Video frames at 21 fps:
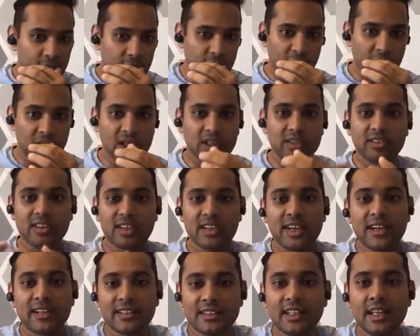Your doctor will
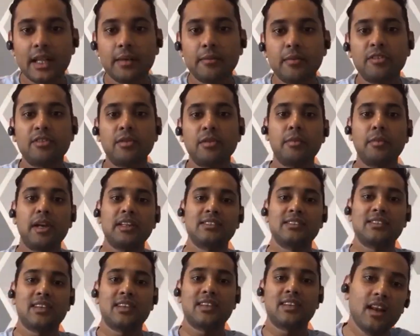write the name of a
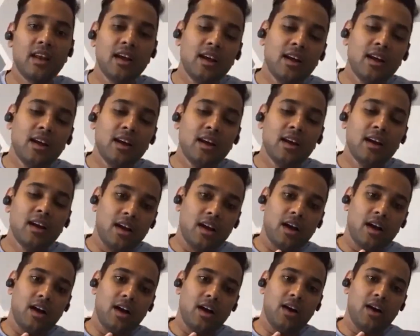medicine
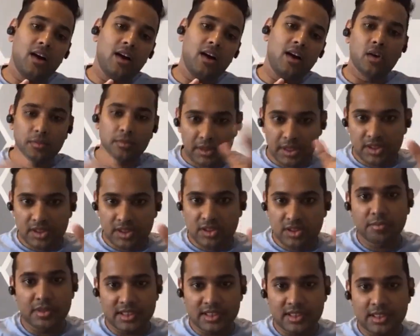on a piece
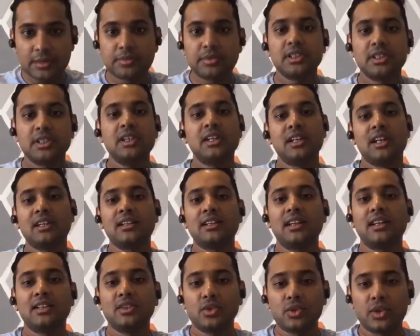of prescription,
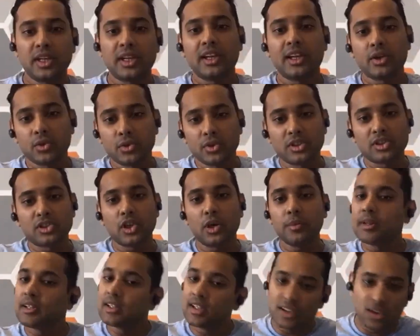and then you take it to the
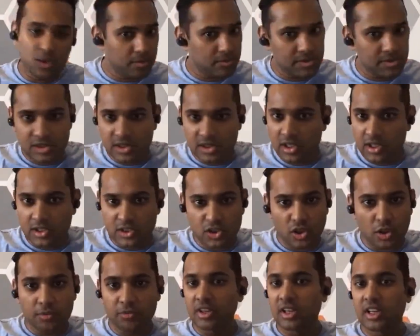shop, and the
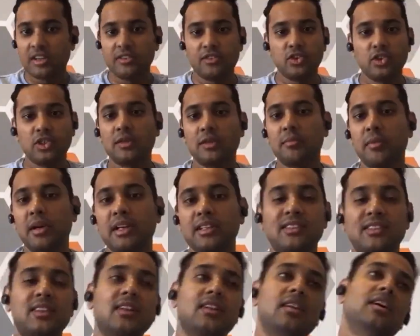shop will give you that
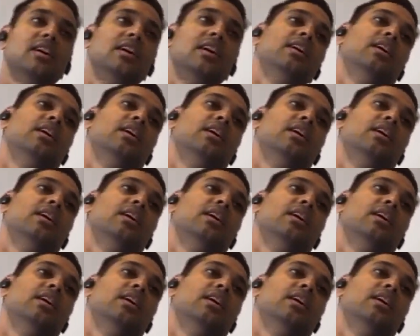medicine.